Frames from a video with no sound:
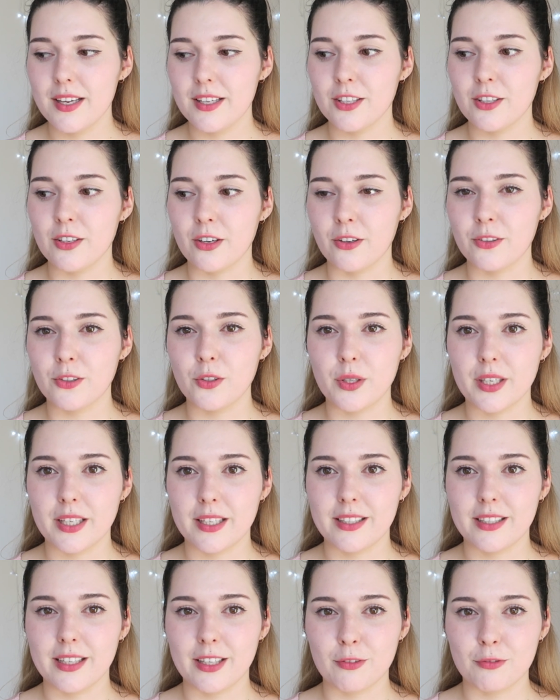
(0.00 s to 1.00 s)
You know, you're
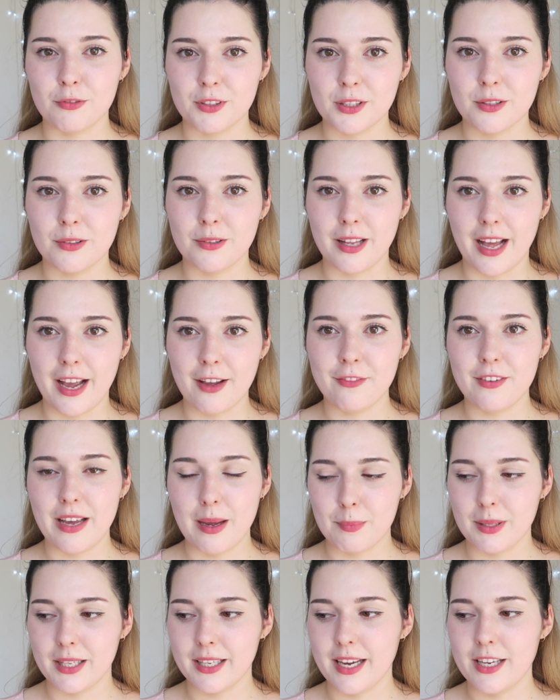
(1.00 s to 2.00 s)
getting a real life
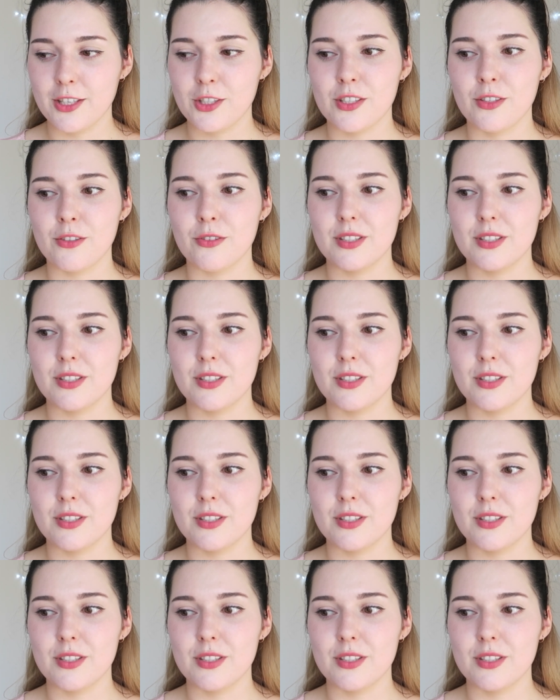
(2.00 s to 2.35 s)
application.